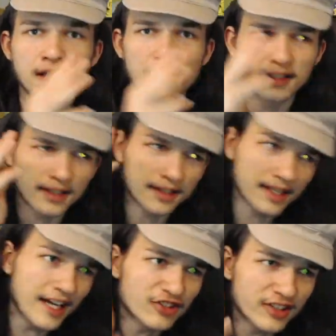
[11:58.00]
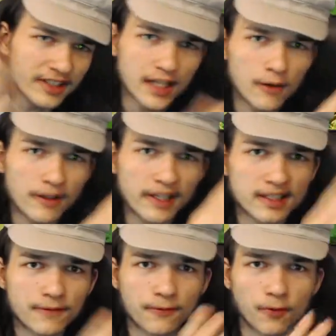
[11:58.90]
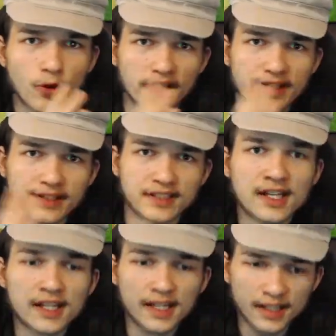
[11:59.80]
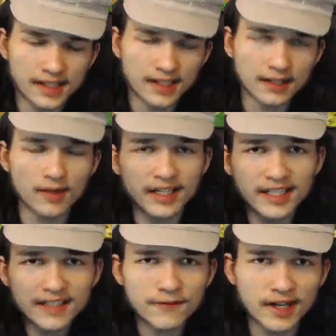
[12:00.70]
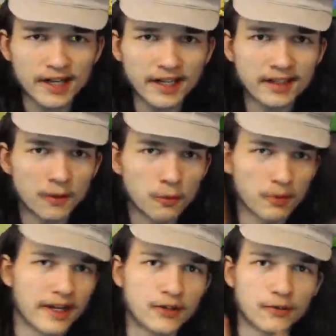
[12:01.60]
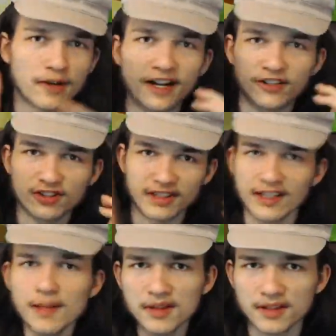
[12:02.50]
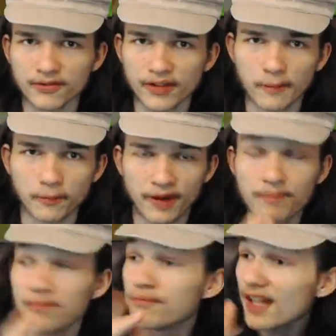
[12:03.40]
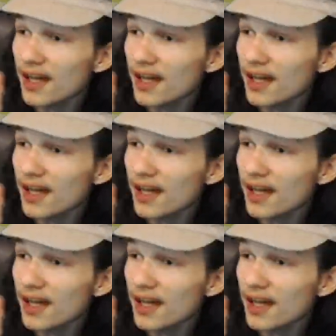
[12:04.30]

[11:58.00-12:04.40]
occasionally going into the 40s. Now, I did find a way to actually limit the frame rate, not